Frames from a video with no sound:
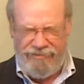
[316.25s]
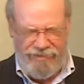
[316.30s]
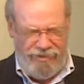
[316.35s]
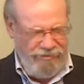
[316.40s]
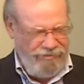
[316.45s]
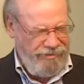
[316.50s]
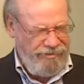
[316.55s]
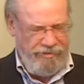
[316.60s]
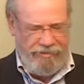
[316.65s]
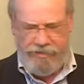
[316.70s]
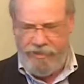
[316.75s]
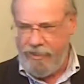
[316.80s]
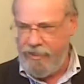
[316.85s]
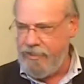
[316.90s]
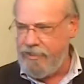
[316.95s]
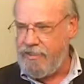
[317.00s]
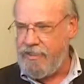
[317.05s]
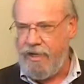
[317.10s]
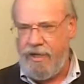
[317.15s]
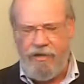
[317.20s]
Don't go to
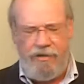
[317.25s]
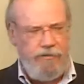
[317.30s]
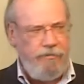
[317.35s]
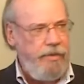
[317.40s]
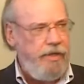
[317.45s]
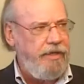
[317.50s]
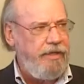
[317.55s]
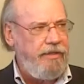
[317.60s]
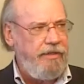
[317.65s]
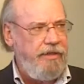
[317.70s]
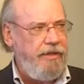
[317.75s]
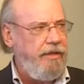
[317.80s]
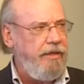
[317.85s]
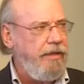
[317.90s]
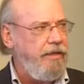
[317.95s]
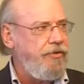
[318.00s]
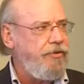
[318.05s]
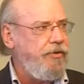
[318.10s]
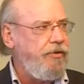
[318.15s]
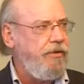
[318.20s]
his house. Oh my
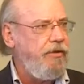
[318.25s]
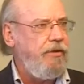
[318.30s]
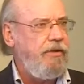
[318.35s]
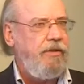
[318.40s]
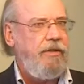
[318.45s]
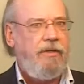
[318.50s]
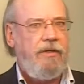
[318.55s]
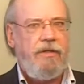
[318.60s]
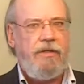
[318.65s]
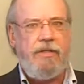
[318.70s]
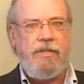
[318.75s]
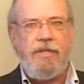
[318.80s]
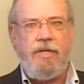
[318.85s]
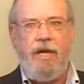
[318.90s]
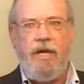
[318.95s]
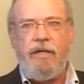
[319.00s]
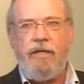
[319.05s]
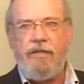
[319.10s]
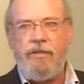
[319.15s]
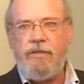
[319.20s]
gosh. This
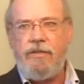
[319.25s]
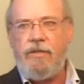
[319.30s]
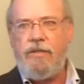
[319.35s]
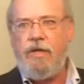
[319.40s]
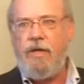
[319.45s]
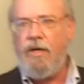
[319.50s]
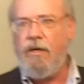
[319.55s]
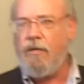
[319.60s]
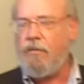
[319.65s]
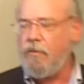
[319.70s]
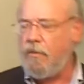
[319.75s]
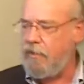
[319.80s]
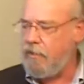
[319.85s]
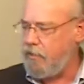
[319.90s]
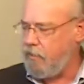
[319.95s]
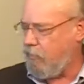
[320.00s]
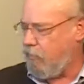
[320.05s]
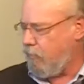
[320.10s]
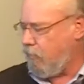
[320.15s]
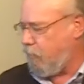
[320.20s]
guy is terrible.
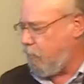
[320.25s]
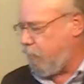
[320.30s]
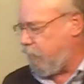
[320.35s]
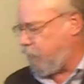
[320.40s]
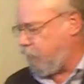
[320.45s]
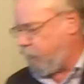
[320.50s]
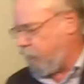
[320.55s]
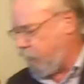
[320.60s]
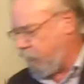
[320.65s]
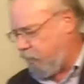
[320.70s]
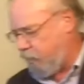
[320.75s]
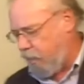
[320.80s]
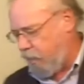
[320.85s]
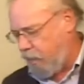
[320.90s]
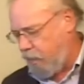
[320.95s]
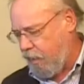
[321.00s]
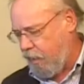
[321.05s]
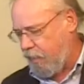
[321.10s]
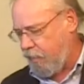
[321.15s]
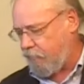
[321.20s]
He's horrible. He's ruined
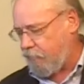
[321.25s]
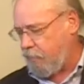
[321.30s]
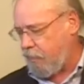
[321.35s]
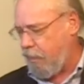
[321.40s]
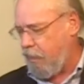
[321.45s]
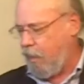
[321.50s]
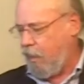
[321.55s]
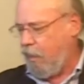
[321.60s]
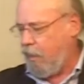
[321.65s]
our lives.